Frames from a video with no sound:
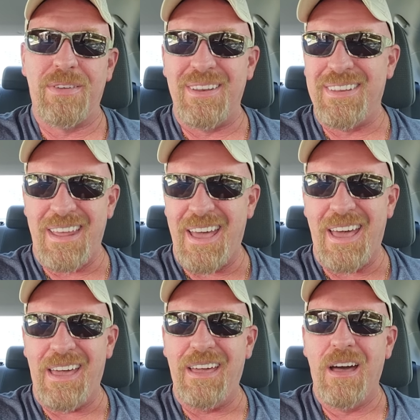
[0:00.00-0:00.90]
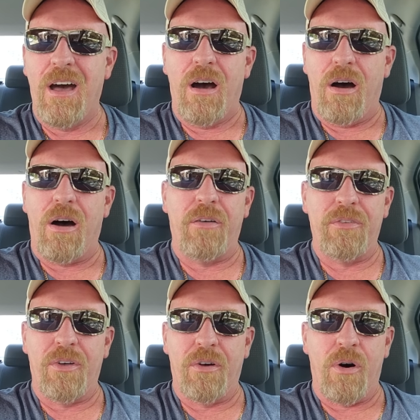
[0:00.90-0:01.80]
today on
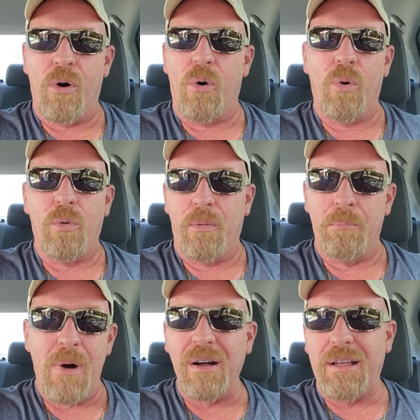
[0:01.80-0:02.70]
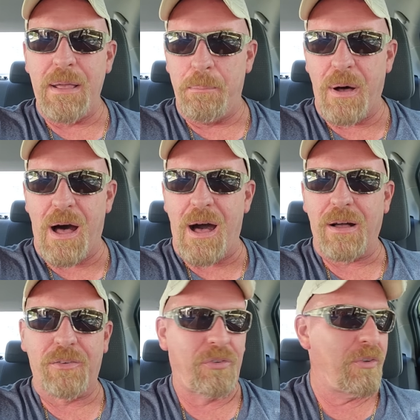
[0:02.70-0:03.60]
the whole
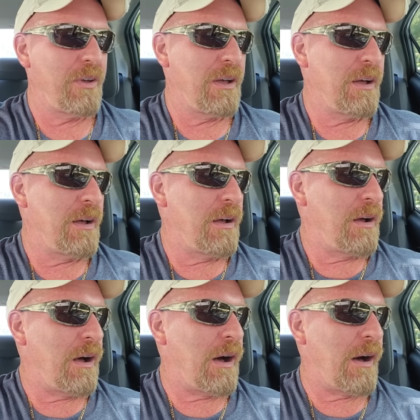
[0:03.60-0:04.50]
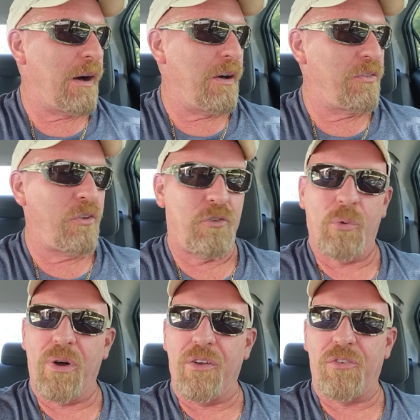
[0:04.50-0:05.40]
monkeypox uh,
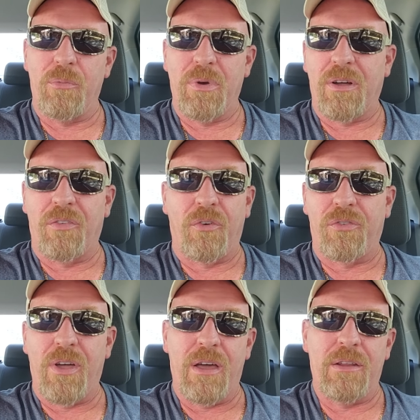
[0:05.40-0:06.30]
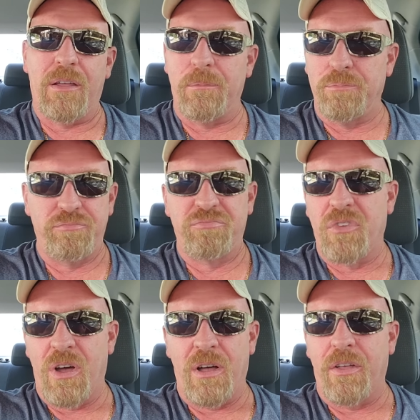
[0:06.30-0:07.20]
situation, because they're saying that
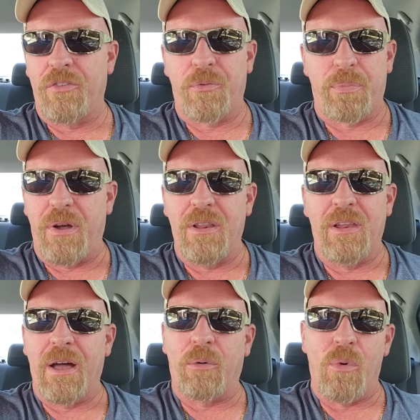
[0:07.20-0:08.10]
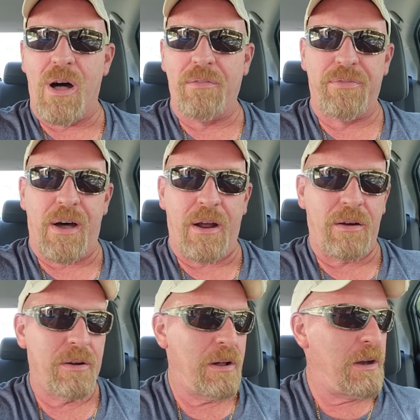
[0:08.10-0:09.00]
uh, it's spreading like
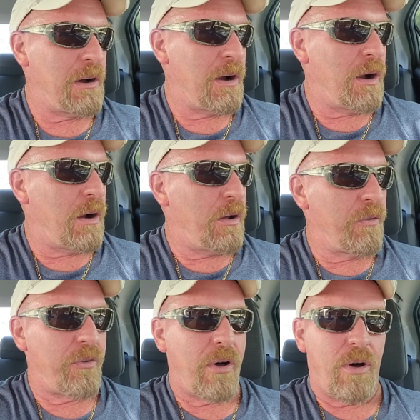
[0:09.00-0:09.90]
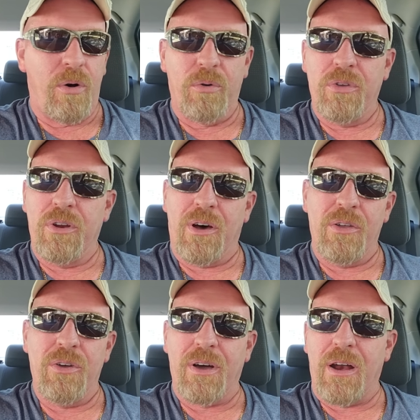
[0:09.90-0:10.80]
wildfire. So, you know,
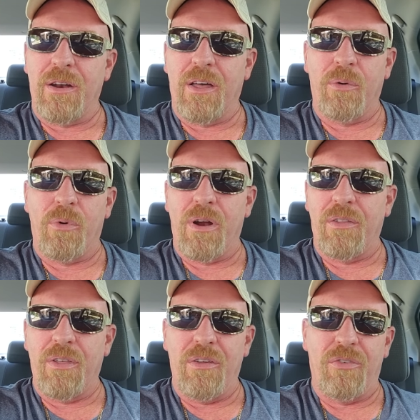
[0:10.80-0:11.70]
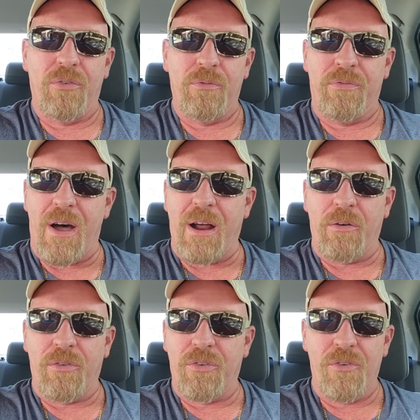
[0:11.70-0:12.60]
you got another one of these
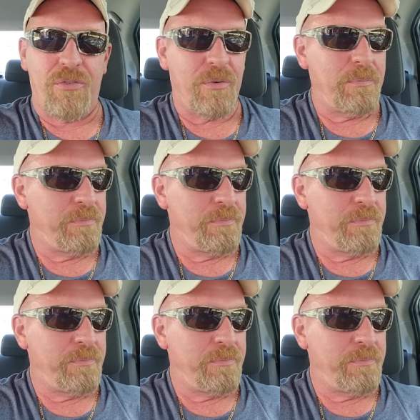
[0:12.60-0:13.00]
viruses